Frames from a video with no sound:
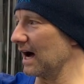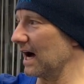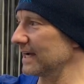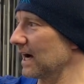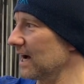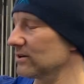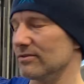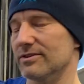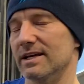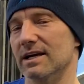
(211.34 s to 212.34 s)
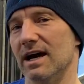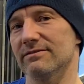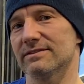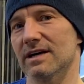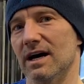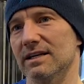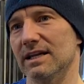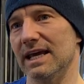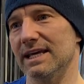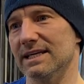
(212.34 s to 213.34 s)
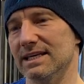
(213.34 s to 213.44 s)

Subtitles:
I don't think I've done a